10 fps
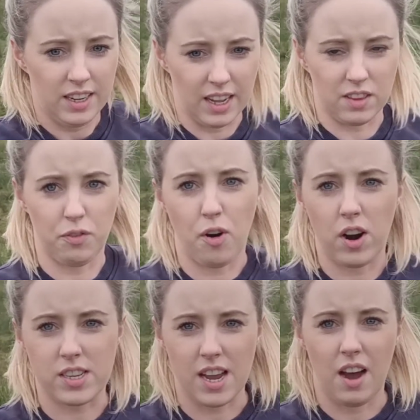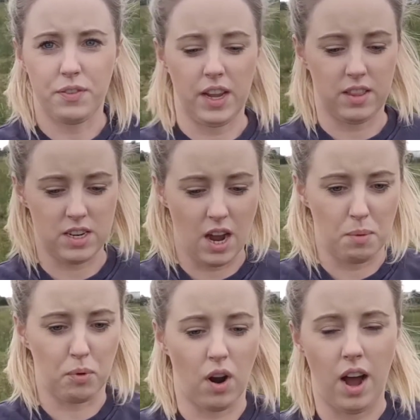get the forks off, get the
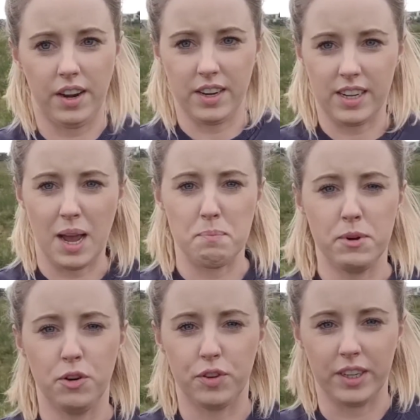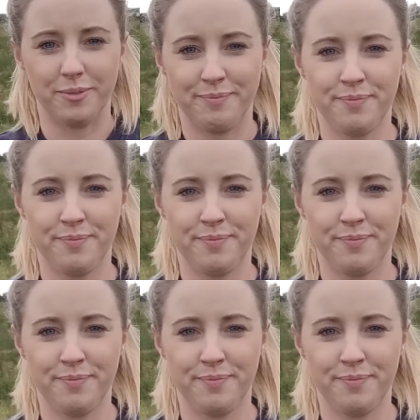topper on and get moving.